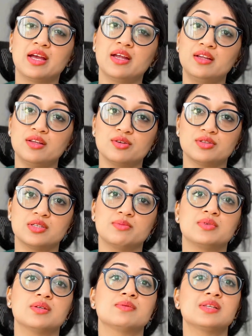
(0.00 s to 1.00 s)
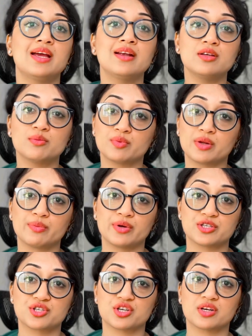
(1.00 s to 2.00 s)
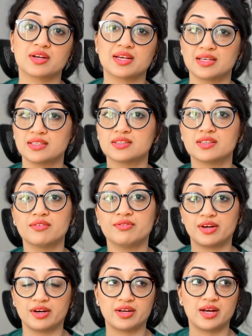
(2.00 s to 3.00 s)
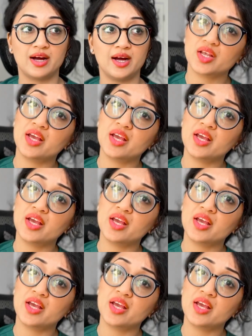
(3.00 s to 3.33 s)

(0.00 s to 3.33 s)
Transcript: any of those symptoms and your blood pressure is very high.